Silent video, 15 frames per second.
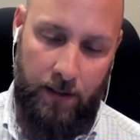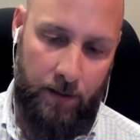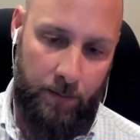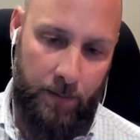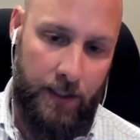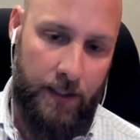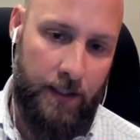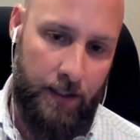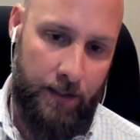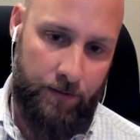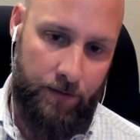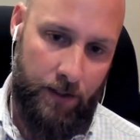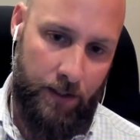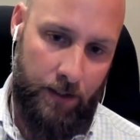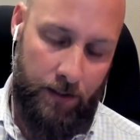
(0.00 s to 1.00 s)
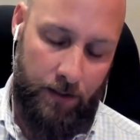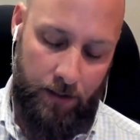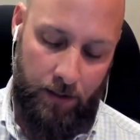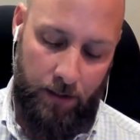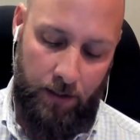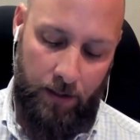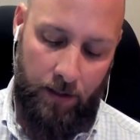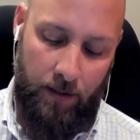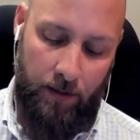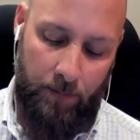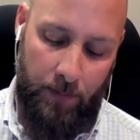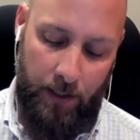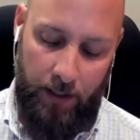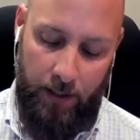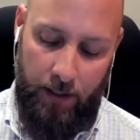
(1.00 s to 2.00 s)
bit different.
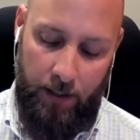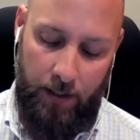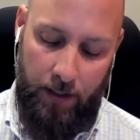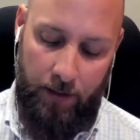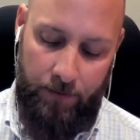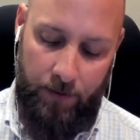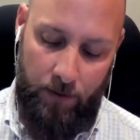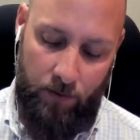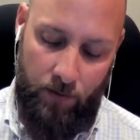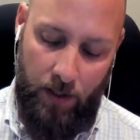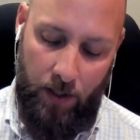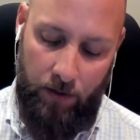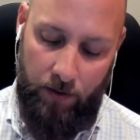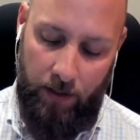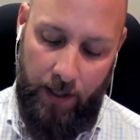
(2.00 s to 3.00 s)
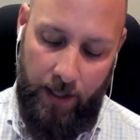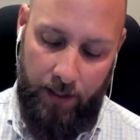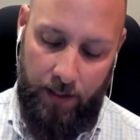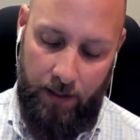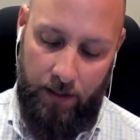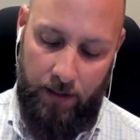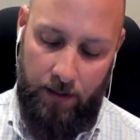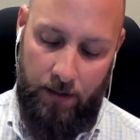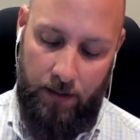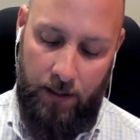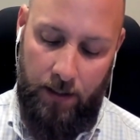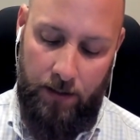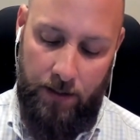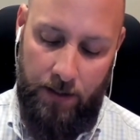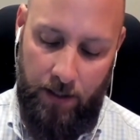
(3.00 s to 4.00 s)
But if you don't like it
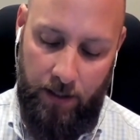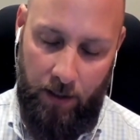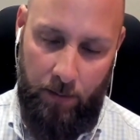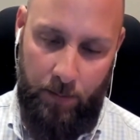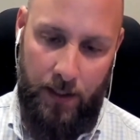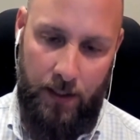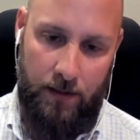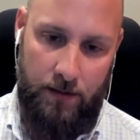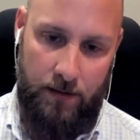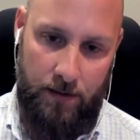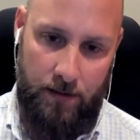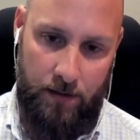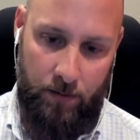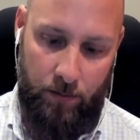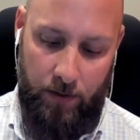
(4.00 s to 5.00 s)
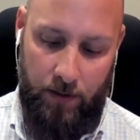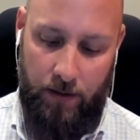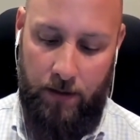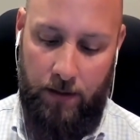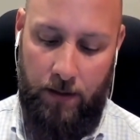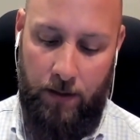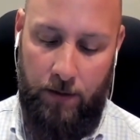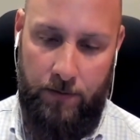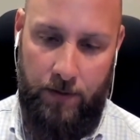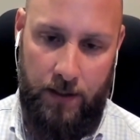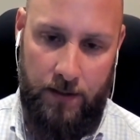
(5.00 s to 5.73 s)
and you're not going to be consistent with it, go find